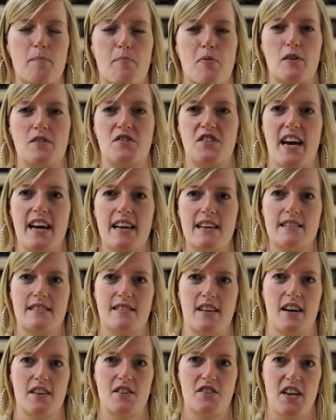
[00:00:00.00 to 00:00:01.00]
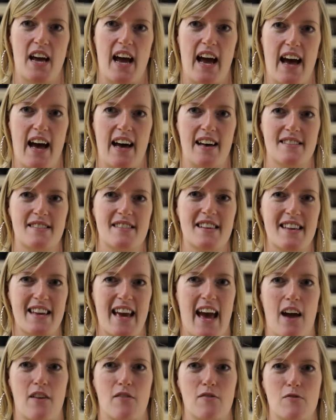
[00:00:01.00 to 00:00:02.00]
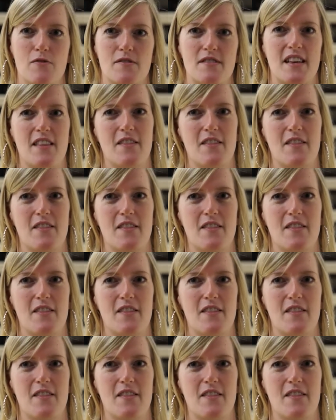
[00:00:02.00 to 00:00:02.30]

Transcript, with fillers: projects such as Carols